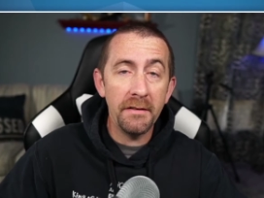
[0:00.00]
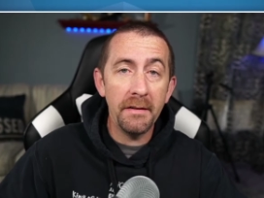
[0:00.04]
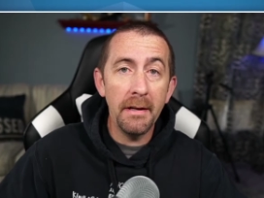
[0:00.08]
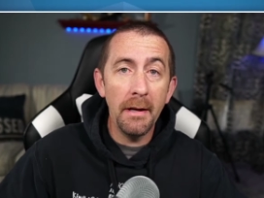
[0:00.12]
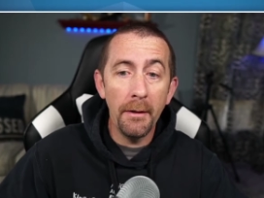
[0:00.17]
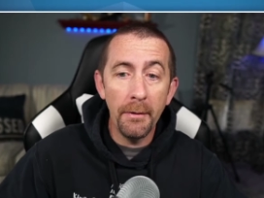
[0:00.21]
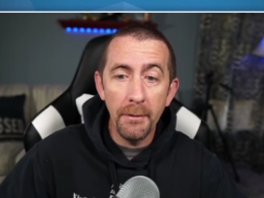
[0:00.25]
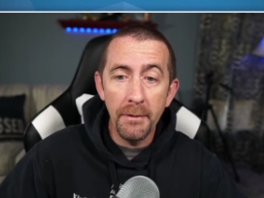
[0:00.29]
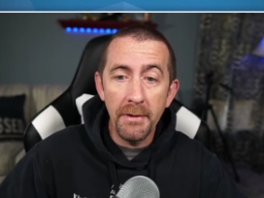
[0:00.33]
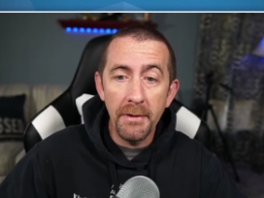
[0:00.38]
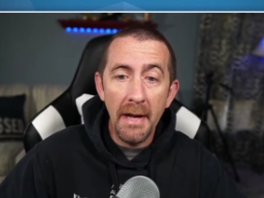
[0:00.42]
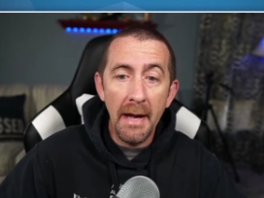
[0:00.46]
the
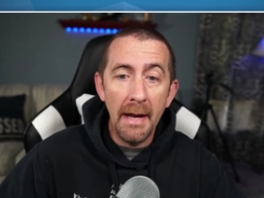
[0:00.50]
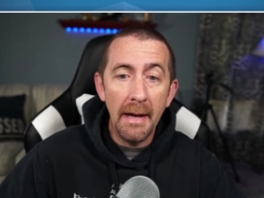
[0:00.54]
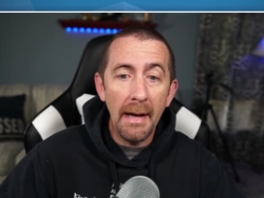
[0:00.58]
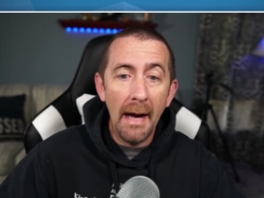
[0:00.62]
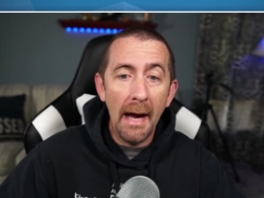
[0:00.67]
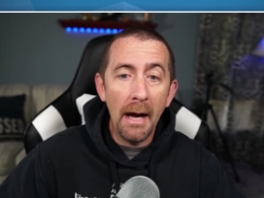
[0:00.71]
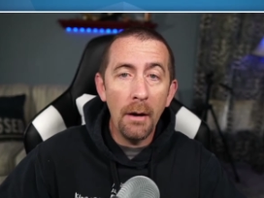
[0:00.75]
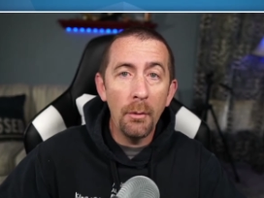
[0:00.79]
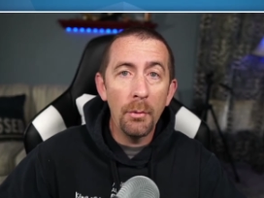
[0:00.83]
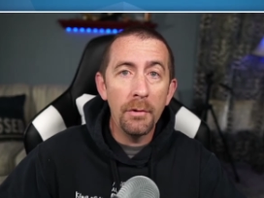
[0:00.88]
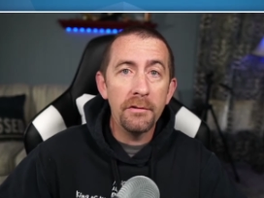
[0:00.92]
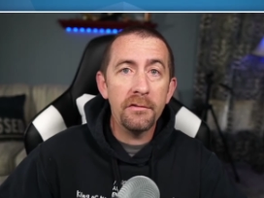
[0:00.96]
other day.
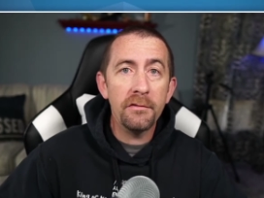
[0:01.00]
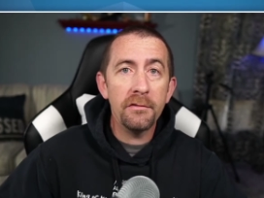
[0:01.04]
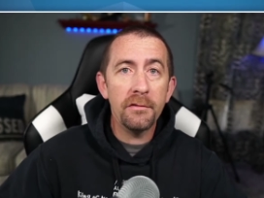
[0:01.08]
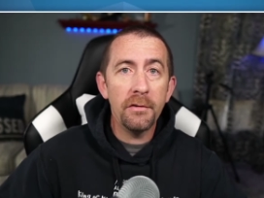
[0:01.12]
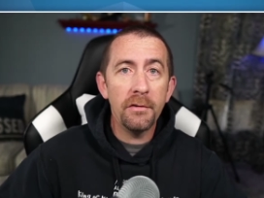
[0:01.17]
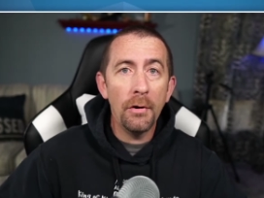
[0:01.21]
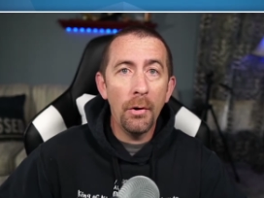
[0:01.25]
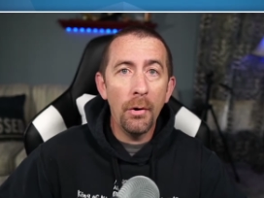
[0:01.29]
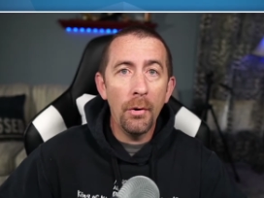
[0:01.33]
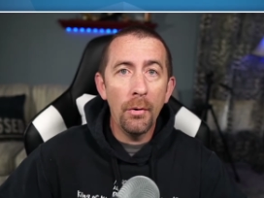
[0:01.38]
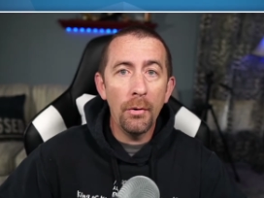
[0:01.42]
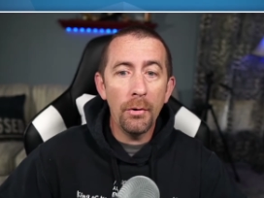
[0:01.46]
I was
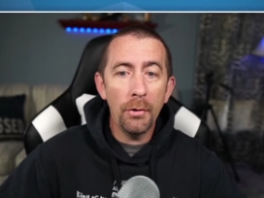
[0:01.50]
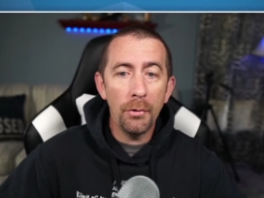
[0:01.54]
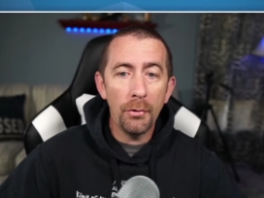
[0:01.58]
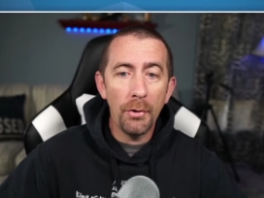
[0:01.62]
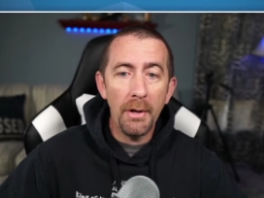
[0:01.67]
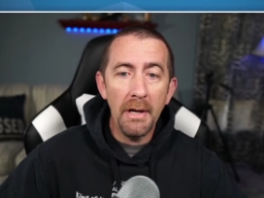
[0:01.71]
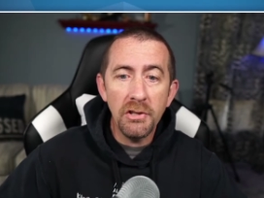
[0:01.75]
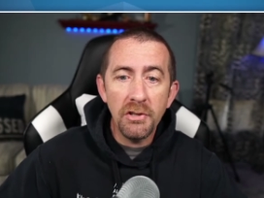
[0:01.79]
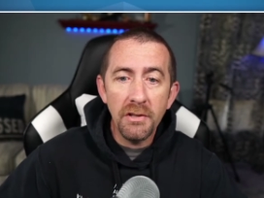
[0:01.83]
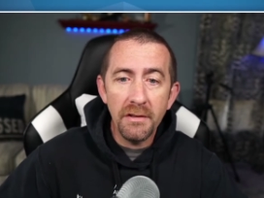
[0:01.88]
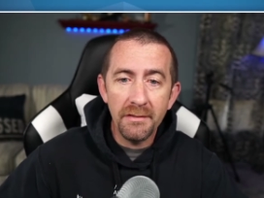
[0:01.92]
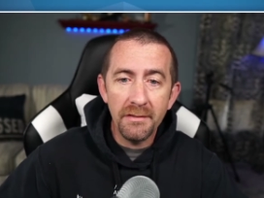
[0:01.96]
so
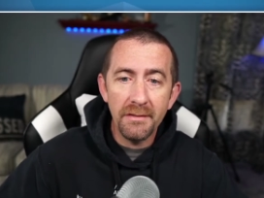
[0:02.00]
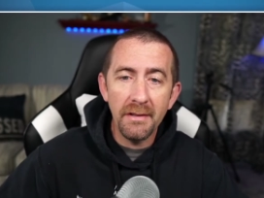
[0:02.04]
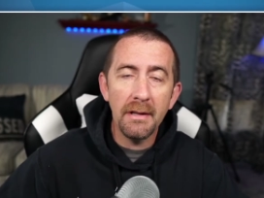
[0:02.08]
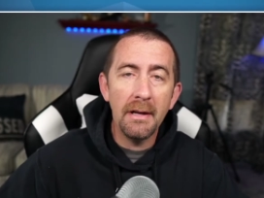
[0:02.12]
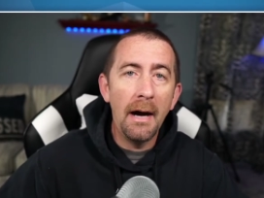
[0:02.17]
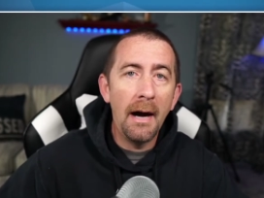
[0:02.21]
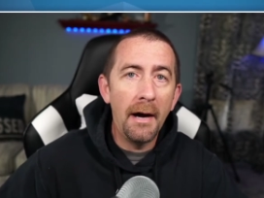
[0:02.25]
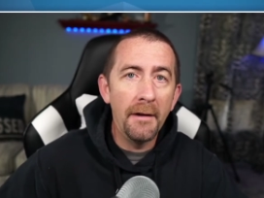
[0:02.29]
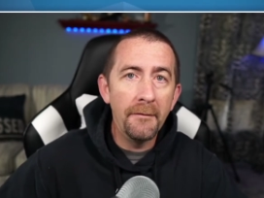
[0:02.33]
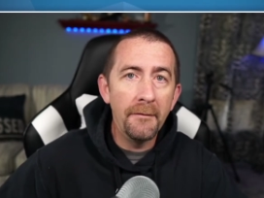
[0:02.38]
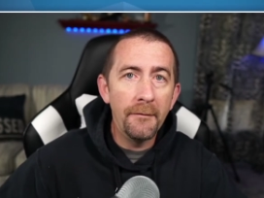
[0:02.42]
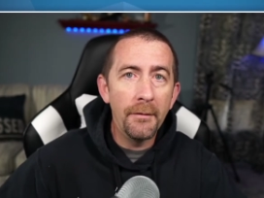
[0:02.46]
gracious to
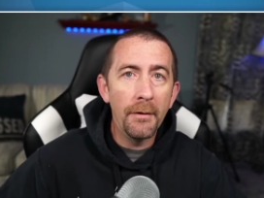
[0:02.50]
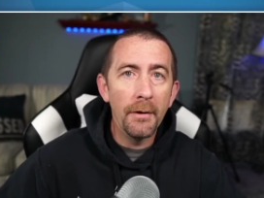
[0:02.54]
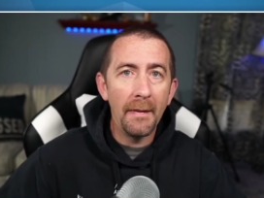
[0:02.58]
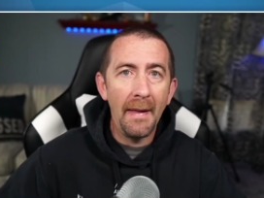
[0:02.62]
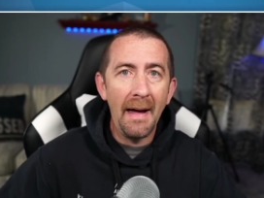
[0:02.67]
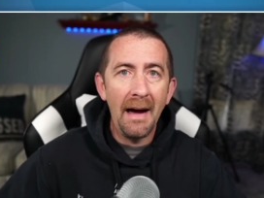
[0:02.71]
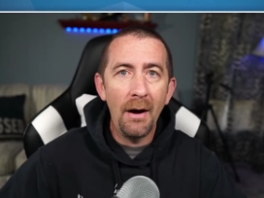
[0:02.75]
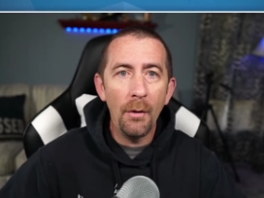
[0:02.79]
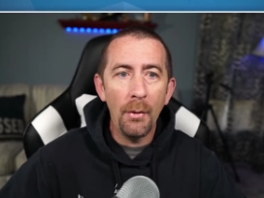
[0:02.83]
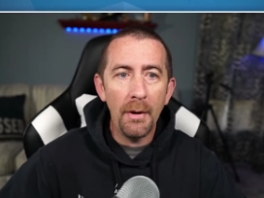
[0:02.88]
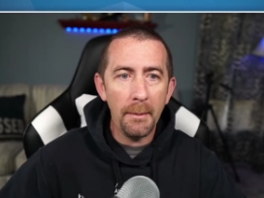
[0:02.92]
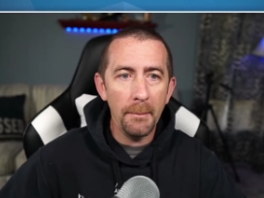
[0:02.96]
God for
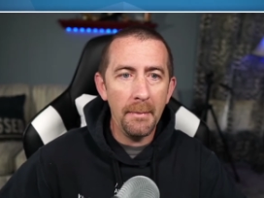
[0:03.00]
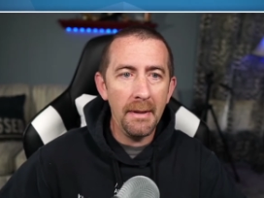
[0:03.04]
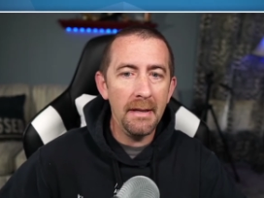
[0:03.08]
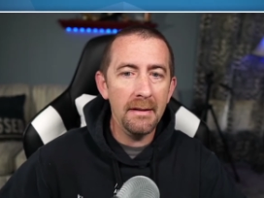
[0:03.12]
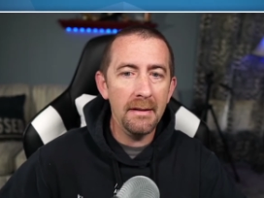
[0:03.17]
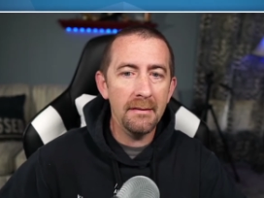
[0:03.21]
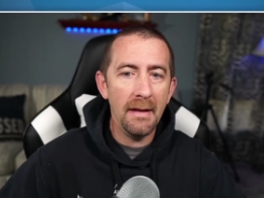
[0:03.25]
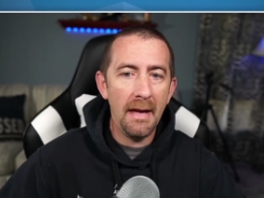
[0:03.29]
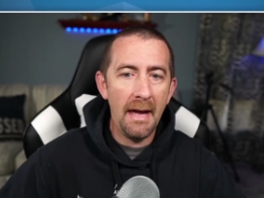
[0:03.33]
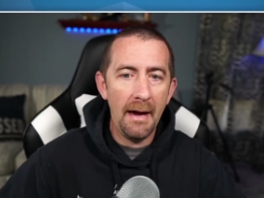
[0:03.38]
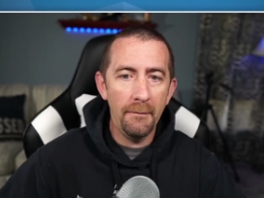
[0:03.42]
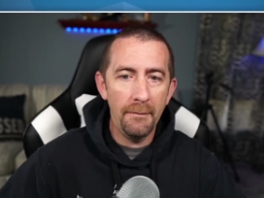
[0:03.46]
allowing
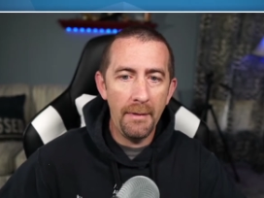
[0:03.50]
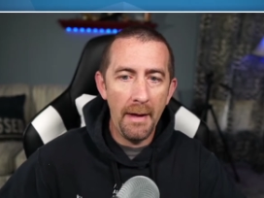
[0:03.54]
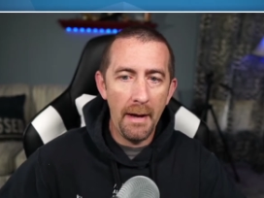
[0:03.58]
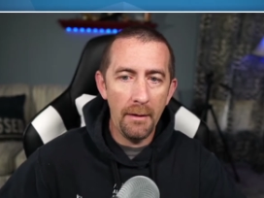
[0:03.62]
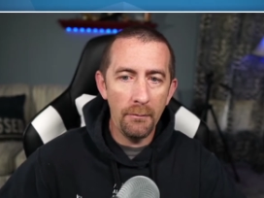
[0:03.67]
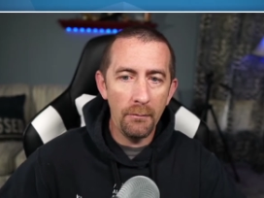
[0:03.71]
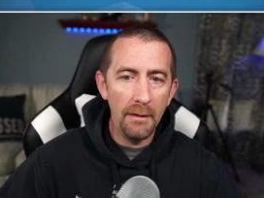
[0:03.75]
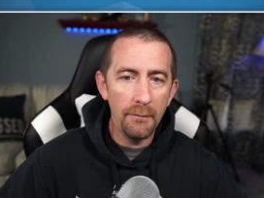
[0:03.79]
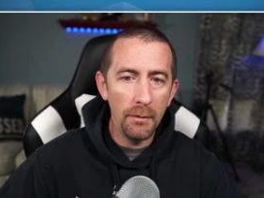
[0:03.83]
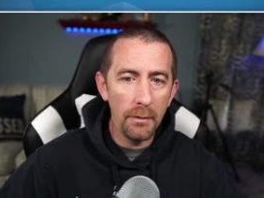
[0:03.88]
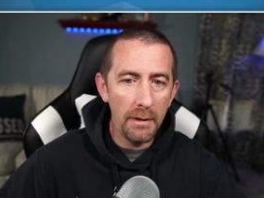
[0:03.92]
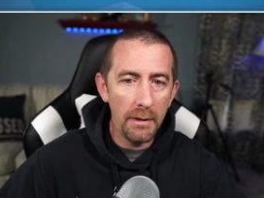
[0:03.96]
me to have
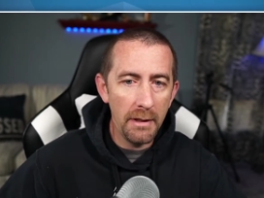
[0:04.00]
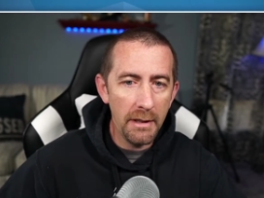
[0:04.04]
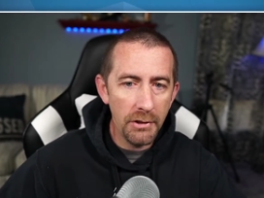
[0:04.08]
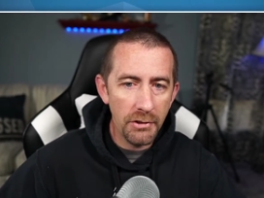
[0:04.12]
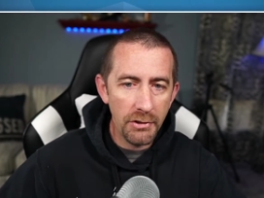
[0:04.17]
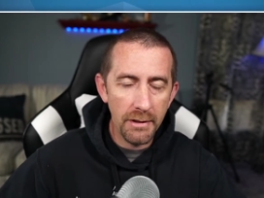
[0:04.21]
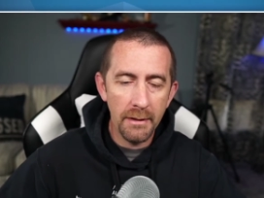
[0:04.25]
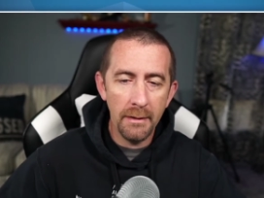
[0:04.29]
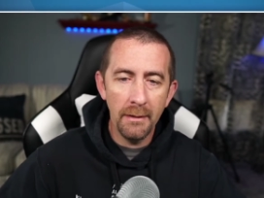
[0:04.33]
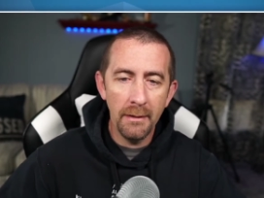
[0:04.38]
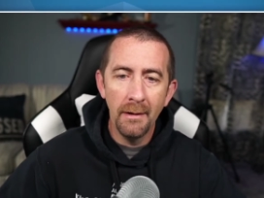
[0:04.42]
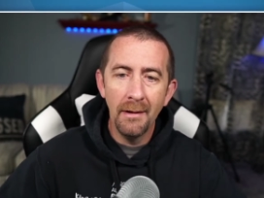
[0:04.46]
that
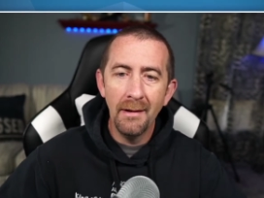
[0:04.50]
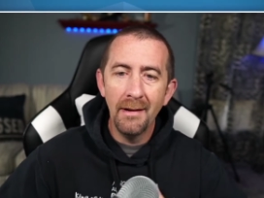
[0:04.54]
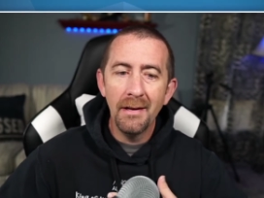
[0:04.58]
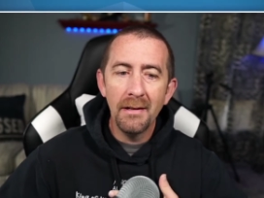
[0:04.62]
revelation